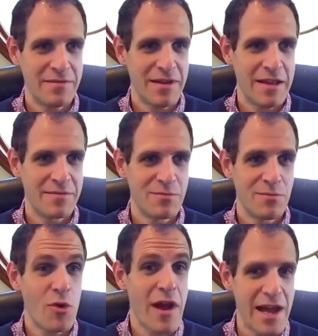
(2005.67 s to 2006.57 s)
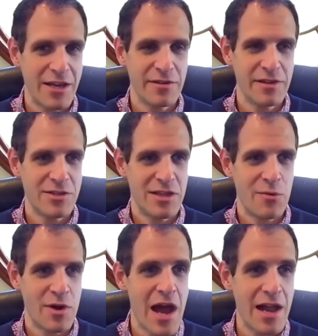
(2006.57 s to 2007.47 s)
And more accurately, so that
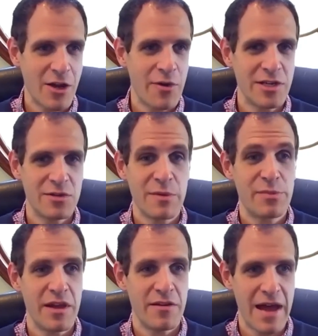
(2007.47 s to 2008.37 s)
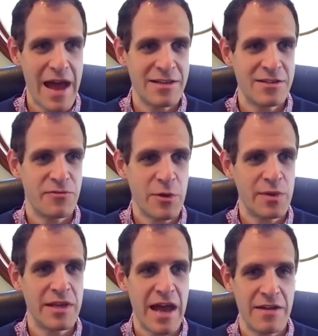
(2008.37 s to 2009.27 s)
we're not going to replay as
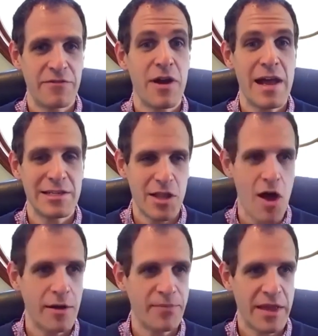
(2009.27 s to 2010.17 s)
frequently and for as long.